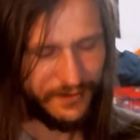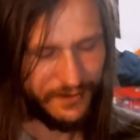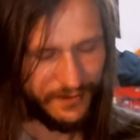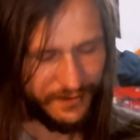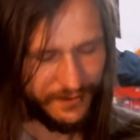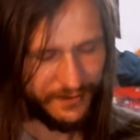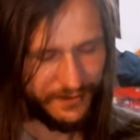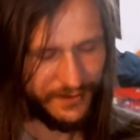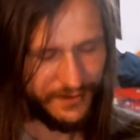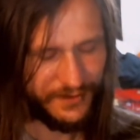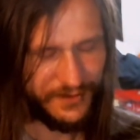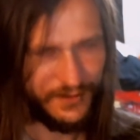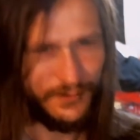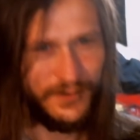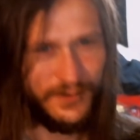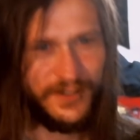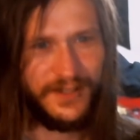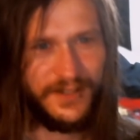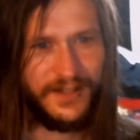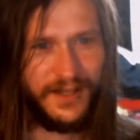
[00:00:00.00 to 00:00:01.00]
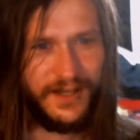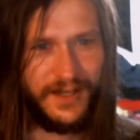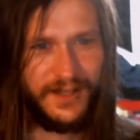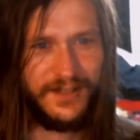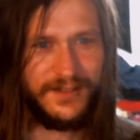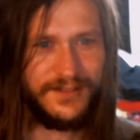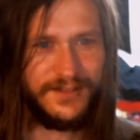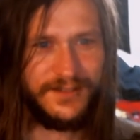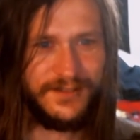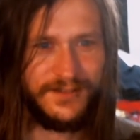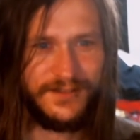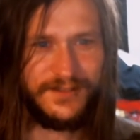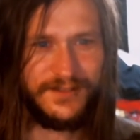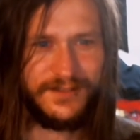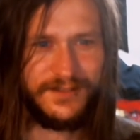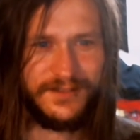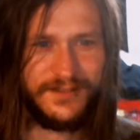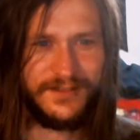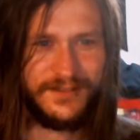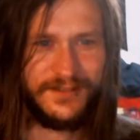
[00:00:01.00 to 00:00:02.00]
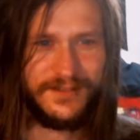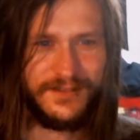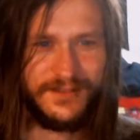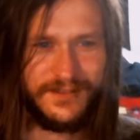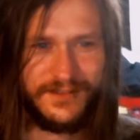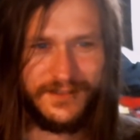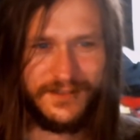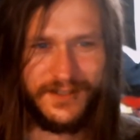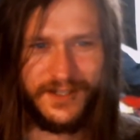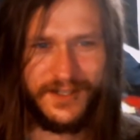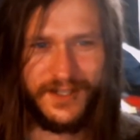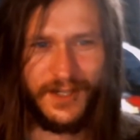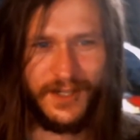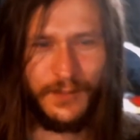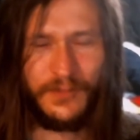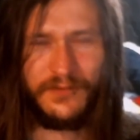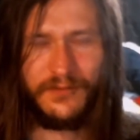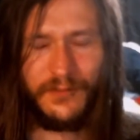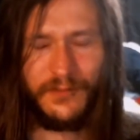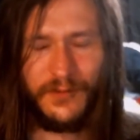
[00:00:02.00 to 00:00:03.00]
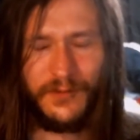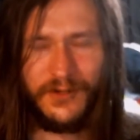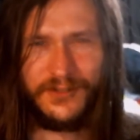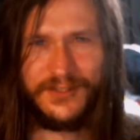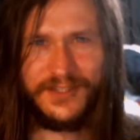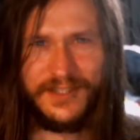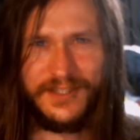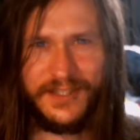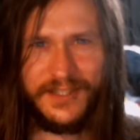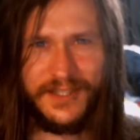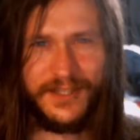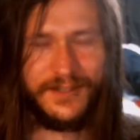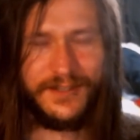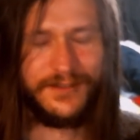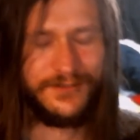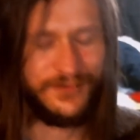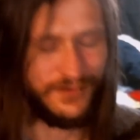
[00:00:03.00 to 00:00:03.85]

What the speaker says: This is somebody that has a cup of emotion to give.